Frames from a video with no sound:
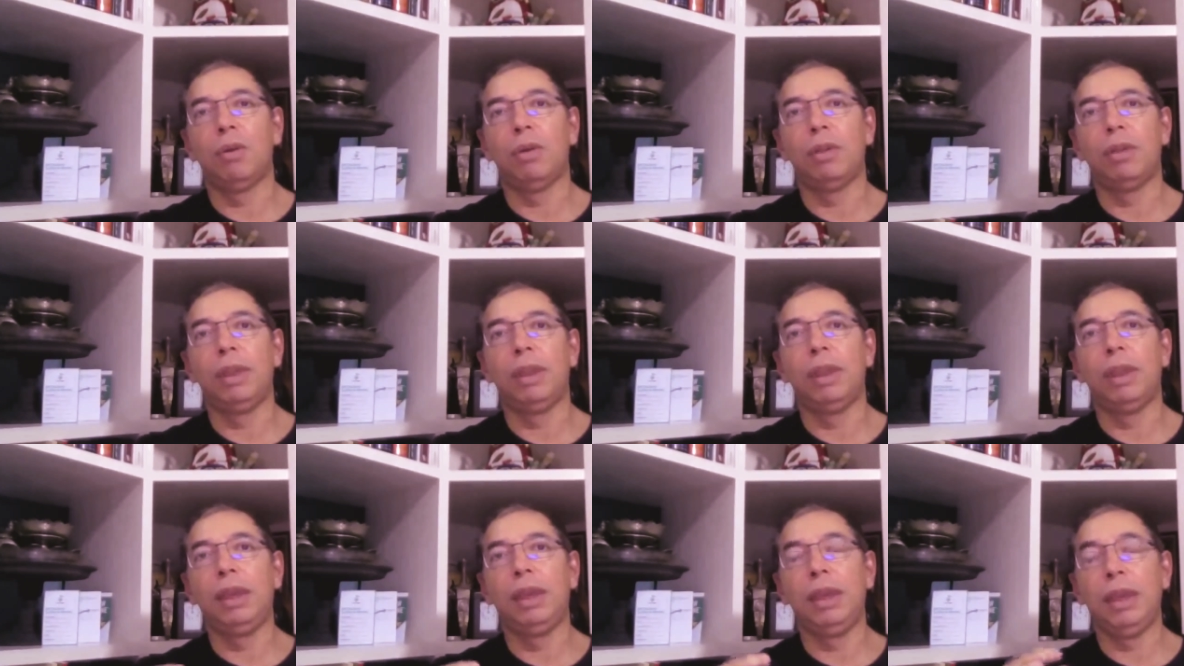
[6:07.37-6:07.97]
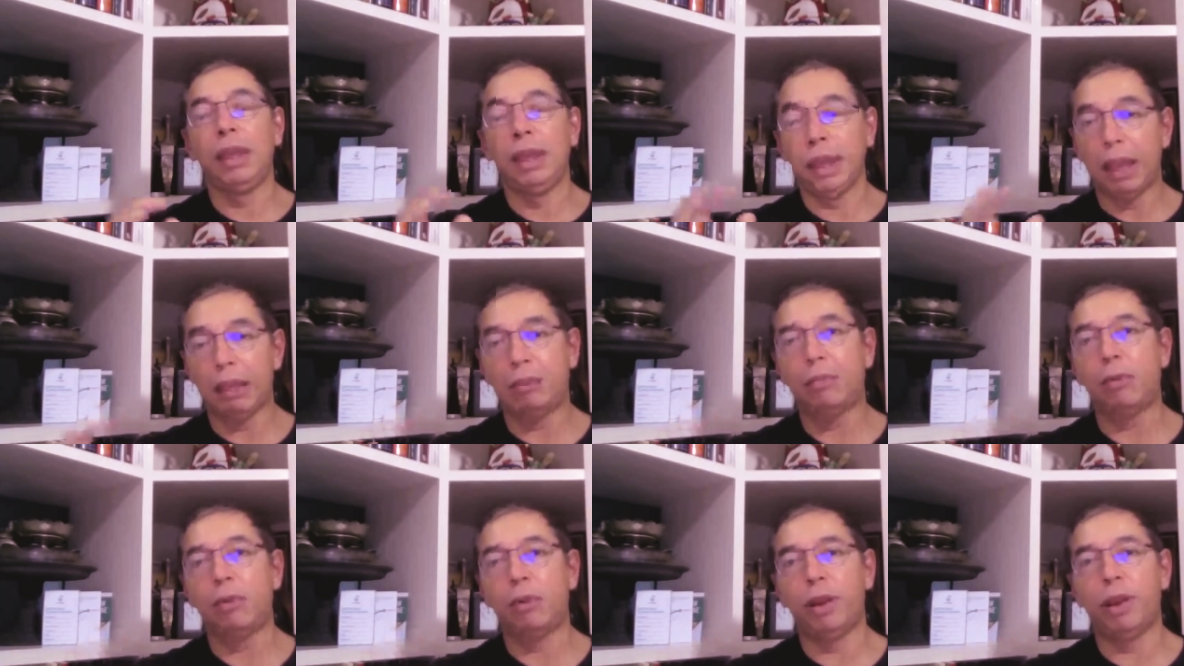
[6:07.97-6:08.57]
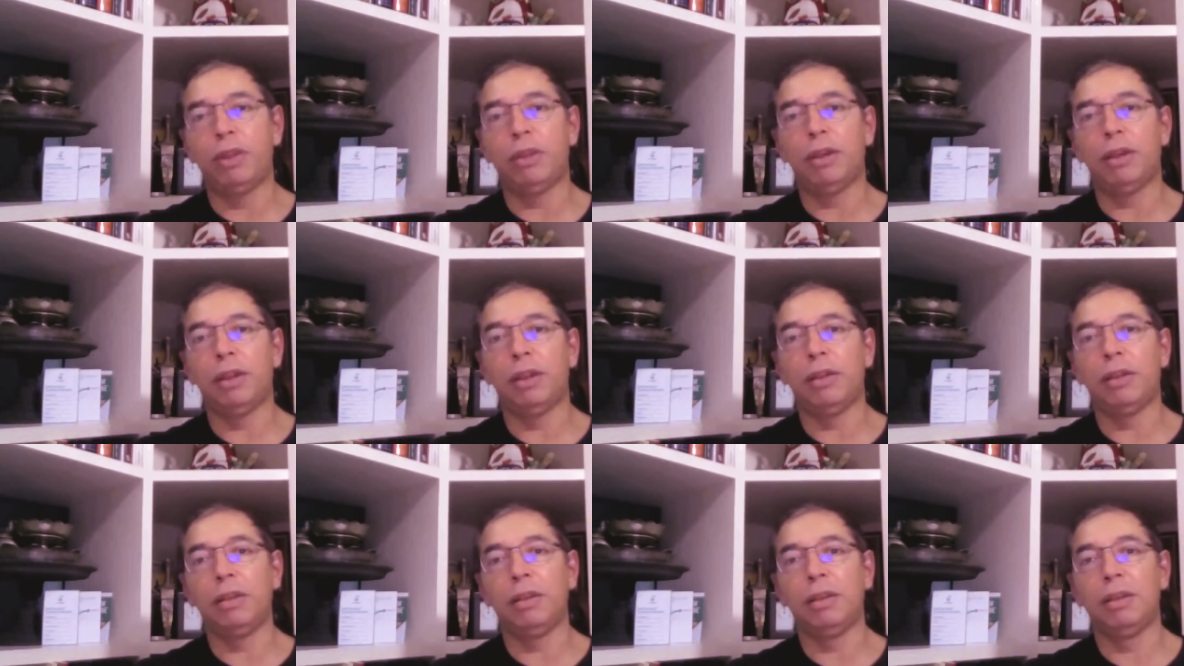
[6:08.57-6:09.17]
the in
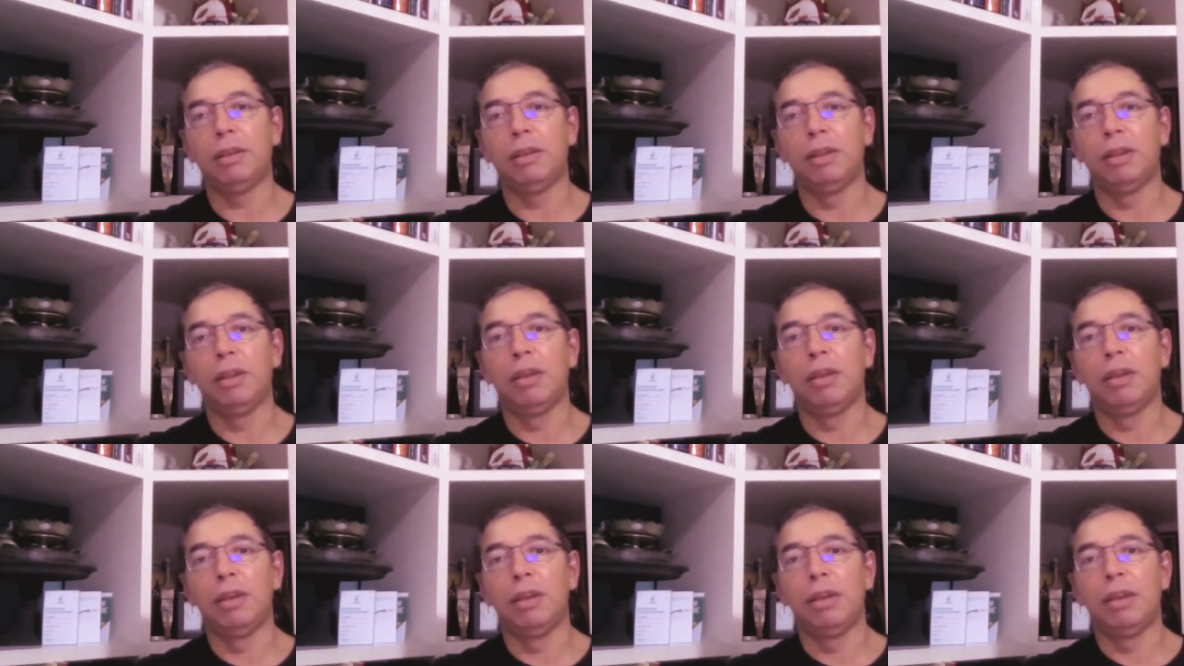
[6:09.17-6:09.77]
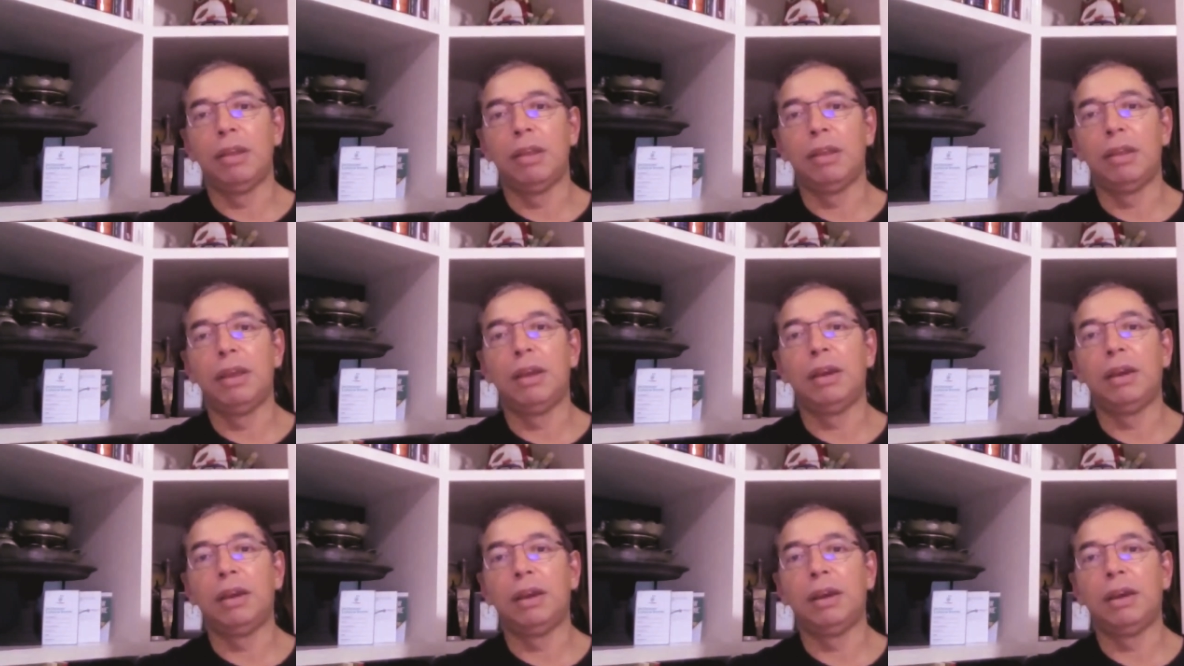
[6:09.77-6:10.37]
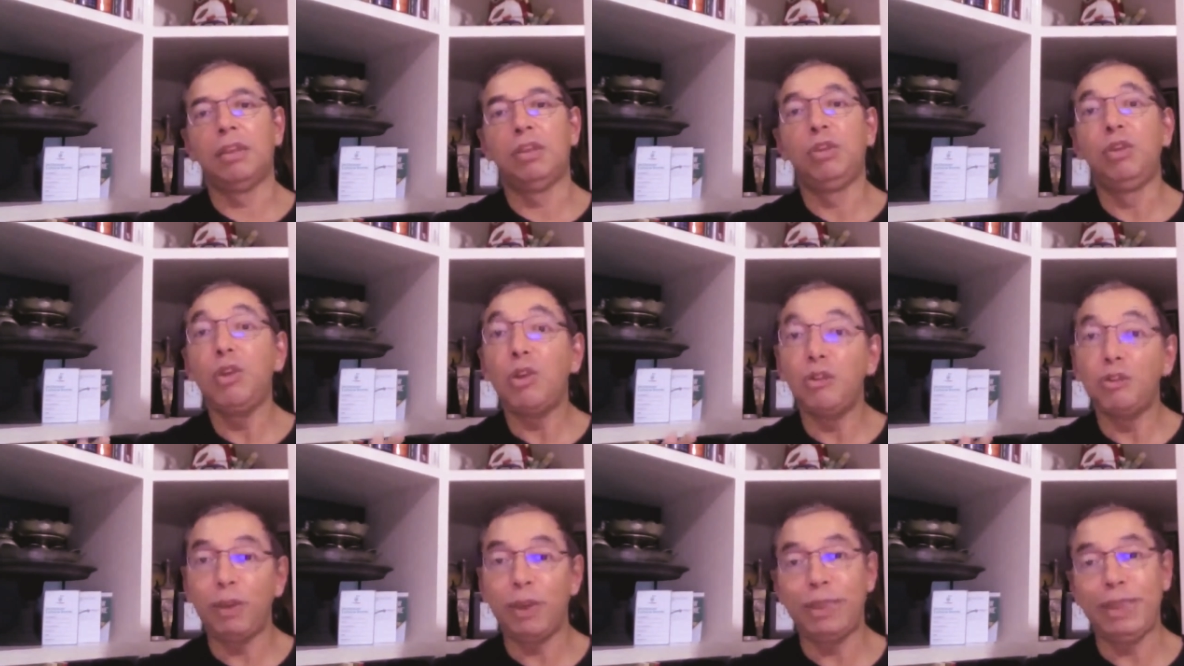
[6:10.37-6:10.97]
exploration, the
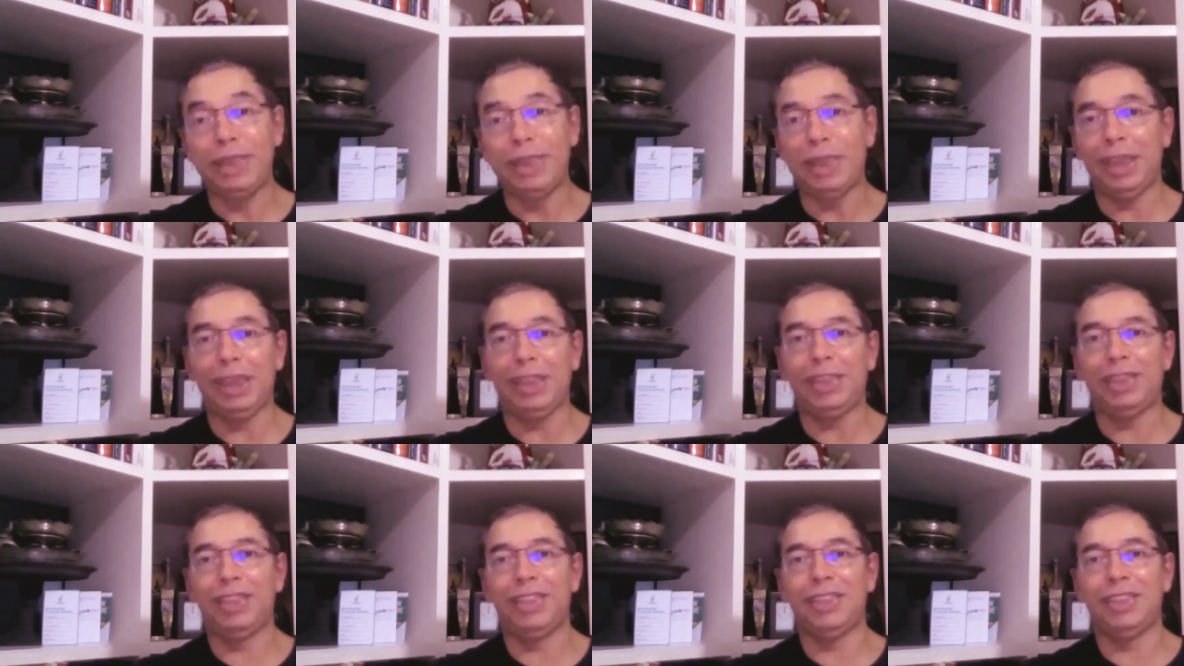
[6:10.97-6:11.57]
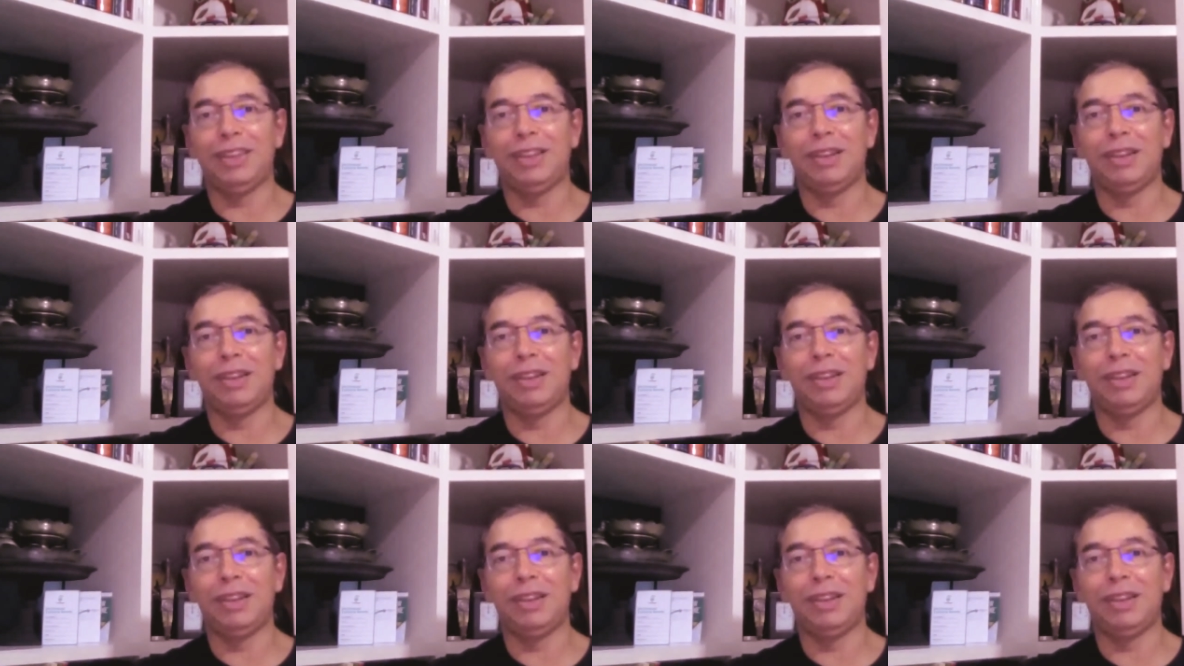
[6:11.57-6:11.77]
geophysicists,